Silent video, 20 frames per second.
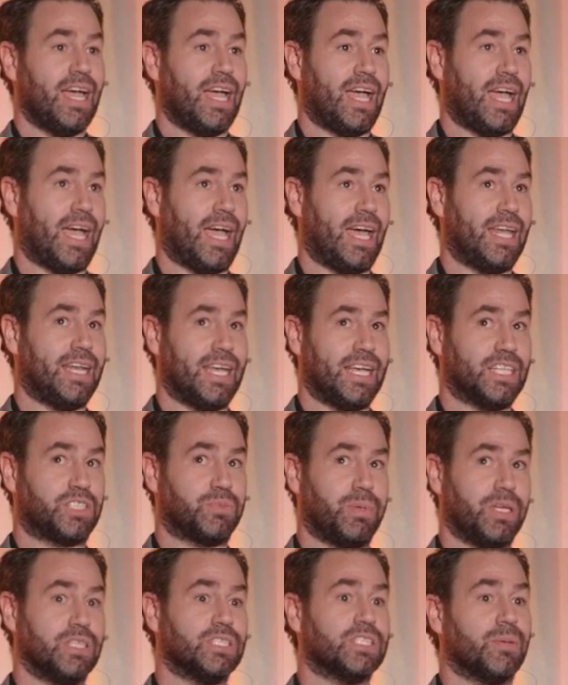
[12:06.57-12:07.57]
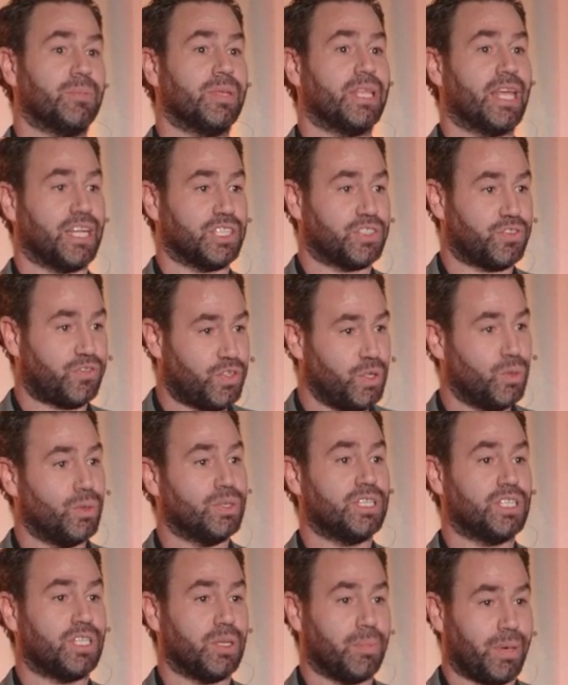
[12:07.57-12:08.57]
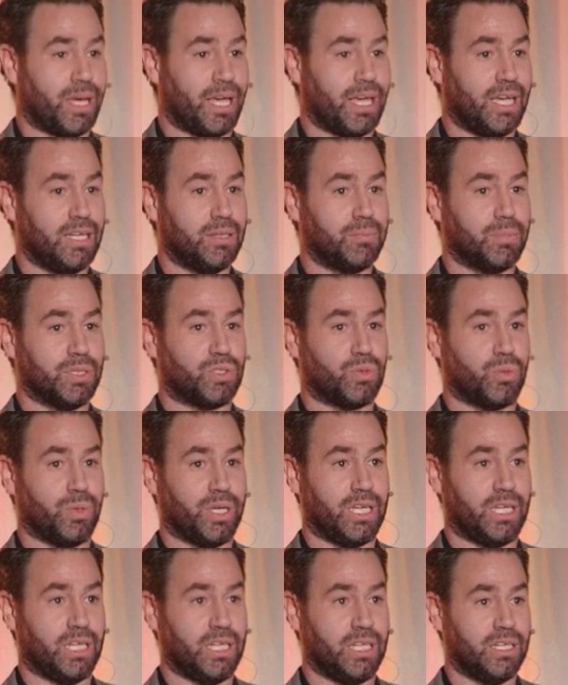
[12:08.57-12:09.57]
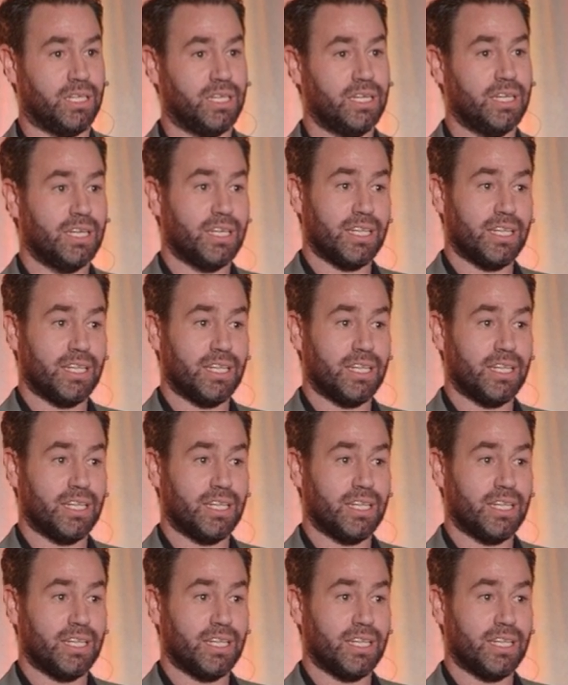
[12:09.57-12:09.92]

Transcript: And it's been something that has fueled the debate between